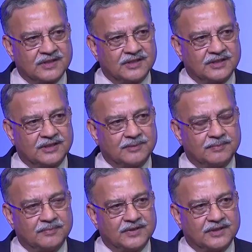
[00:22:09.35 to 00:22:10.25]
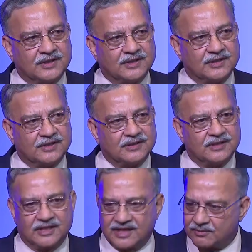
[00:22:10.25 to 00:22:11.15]

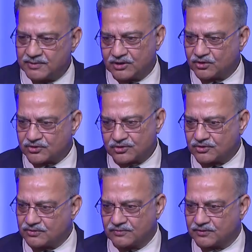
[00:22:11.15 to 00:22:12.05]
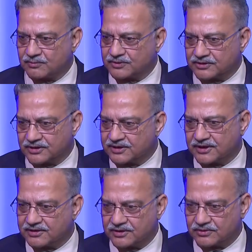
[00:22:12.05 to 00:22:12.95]
they can be launched from a third
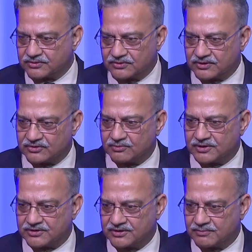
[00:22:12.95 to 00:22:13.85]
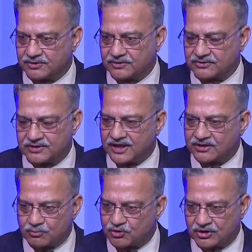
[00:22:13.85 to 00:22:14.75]
country also, as you mentioned, because the
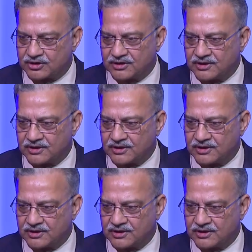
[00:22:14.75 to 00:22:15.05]
attribution,